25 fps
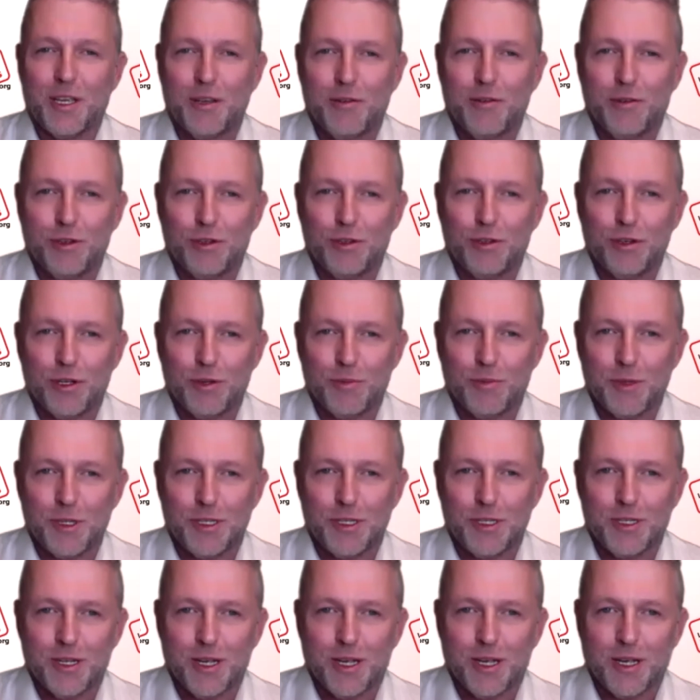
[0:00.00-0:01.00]
joining me
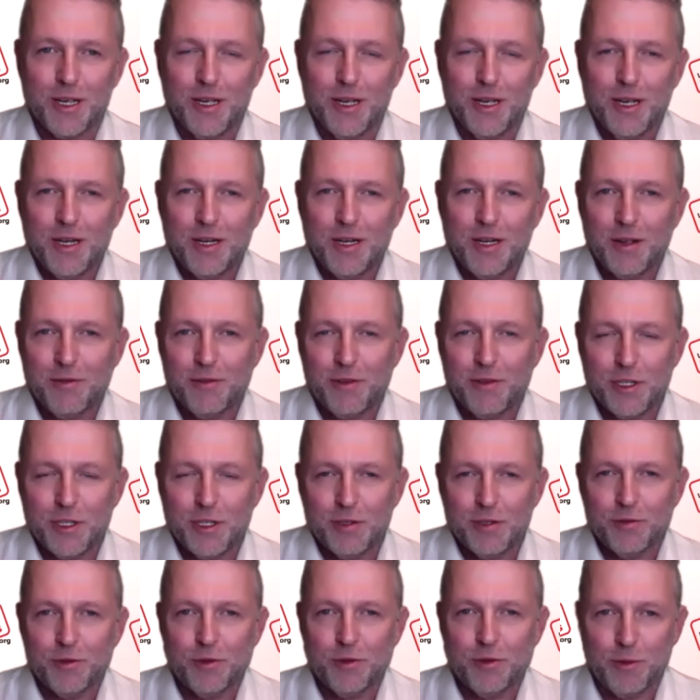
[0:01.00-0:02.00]
today. Now, first
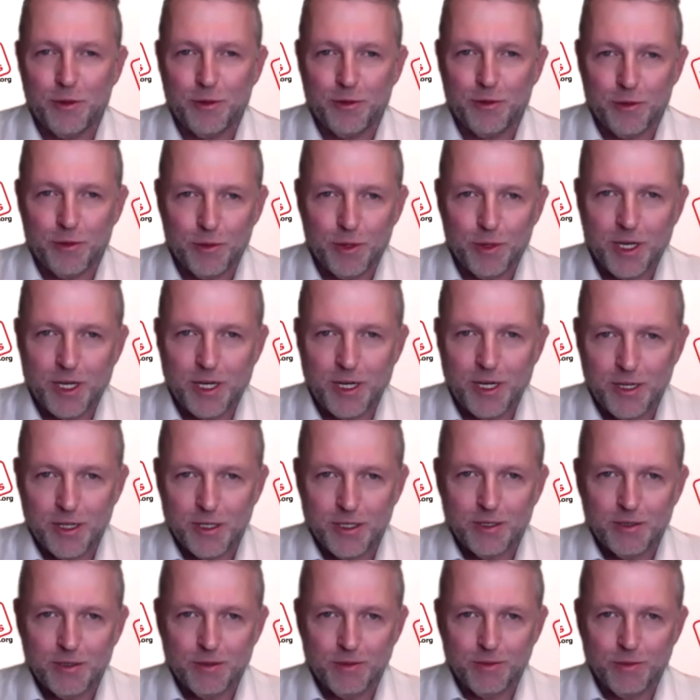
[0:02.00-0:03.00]
of all, before we get
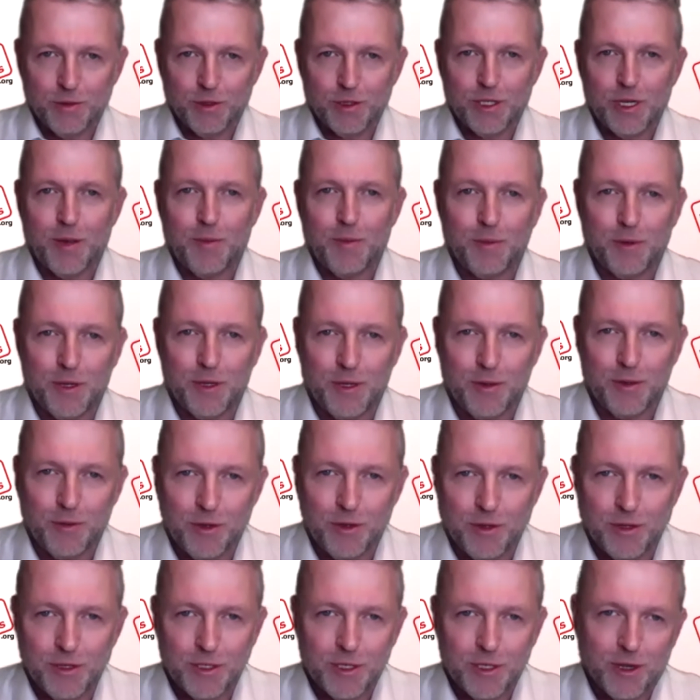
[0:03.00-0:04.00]
into what's happening
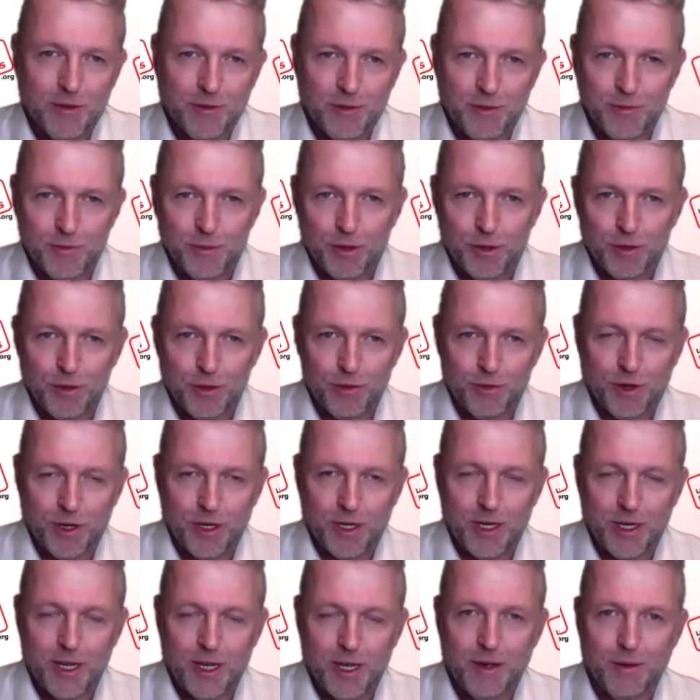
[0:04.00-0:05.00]
with the self-employed right
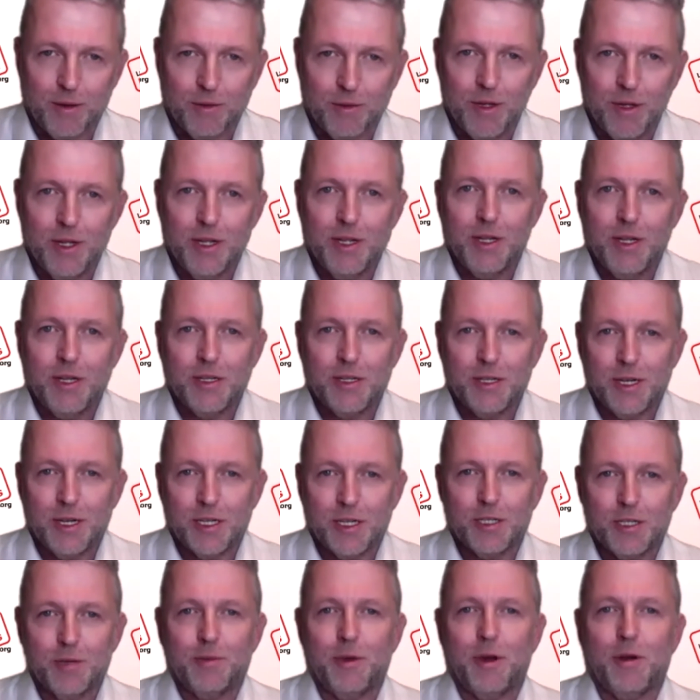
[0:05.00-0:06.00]
now, tell
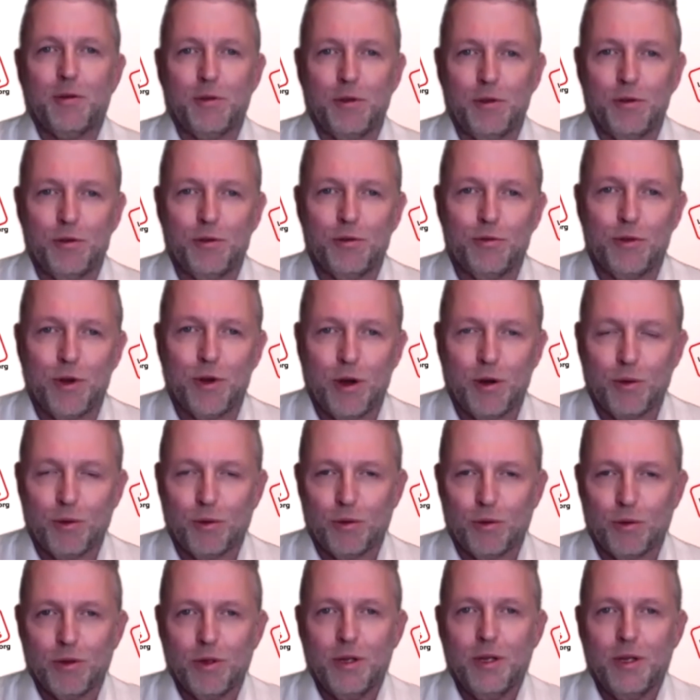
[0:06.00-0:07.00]
us about your
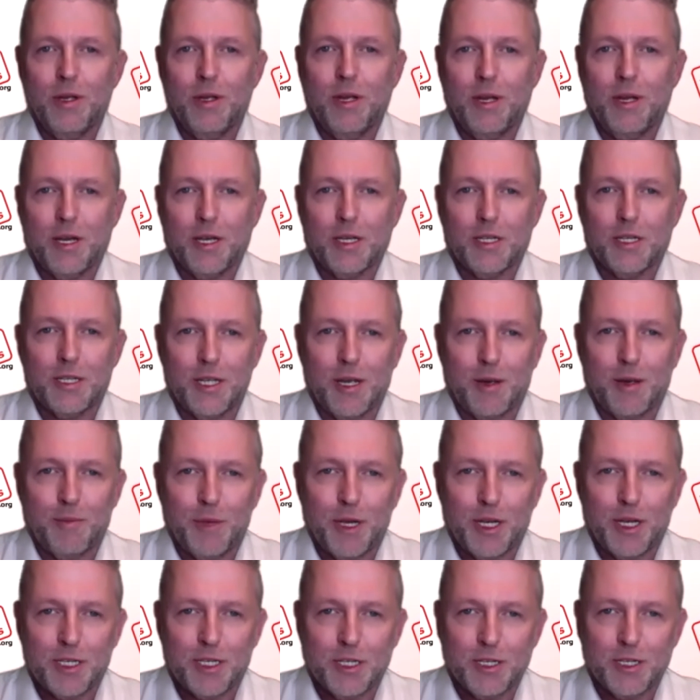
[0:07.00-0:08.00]
role as the
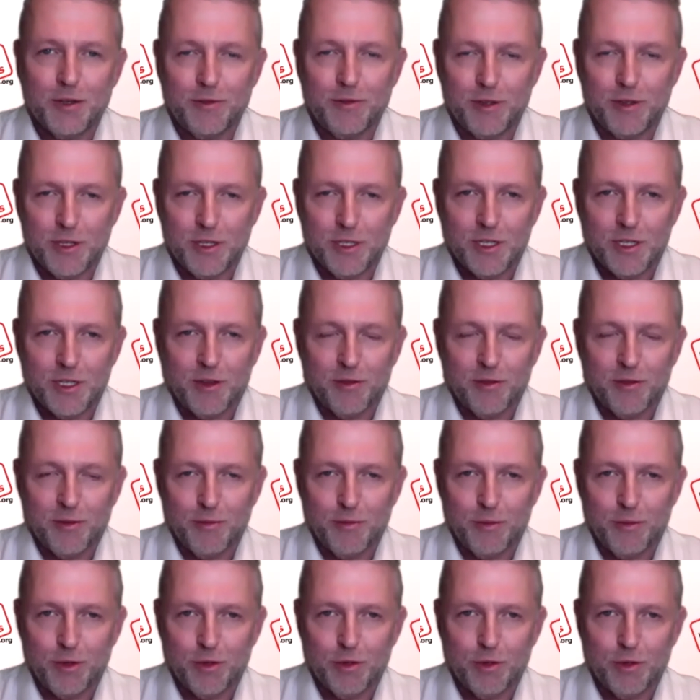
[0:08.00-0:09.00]
Ambassador for the
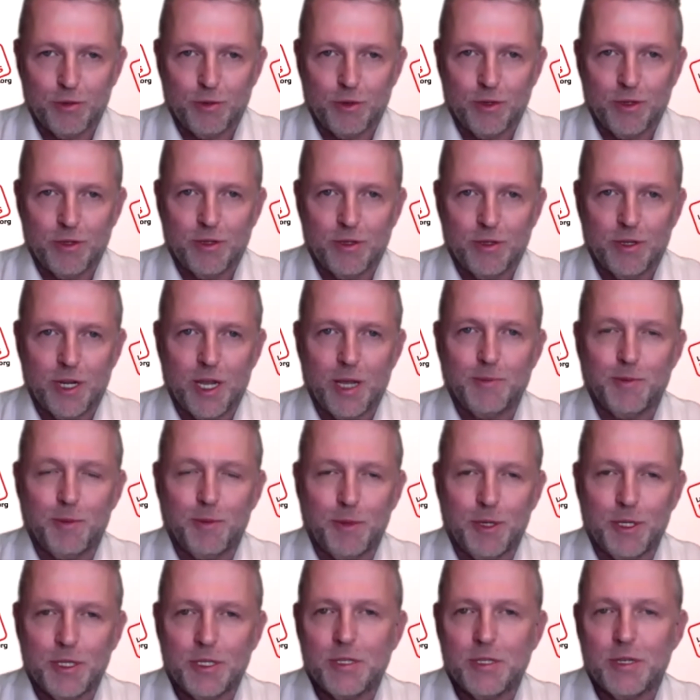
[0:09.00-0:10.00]
Self-Employed with Labour
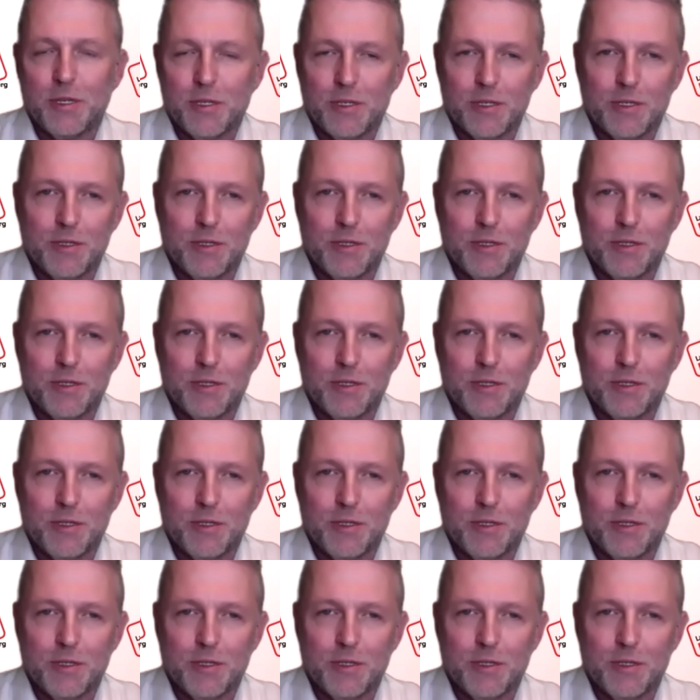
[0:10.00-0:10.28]
Business.